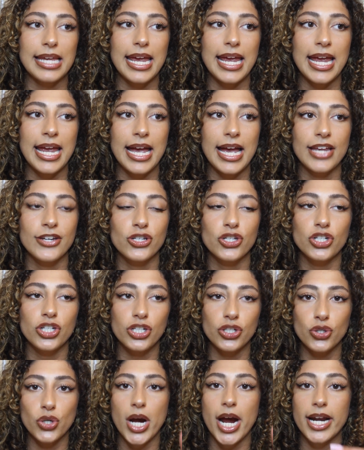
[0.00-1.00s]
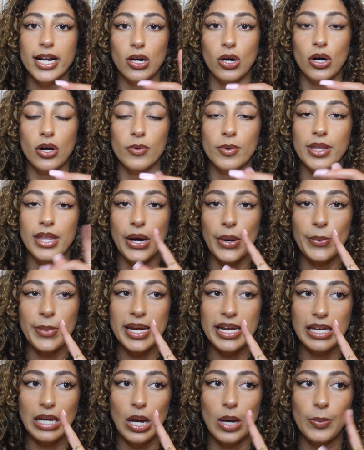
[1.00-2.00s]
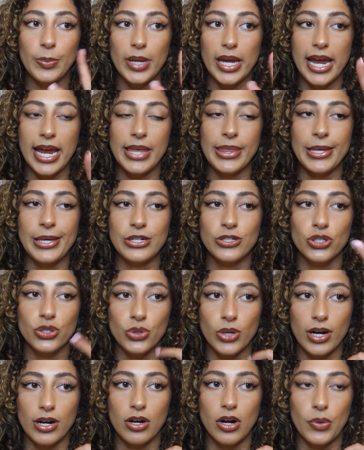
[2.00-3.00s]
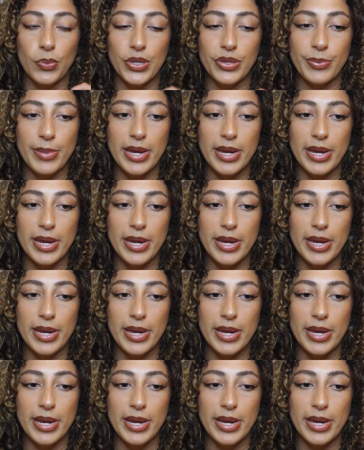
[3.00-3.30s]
and she tried it on without makeup and then she tried it on with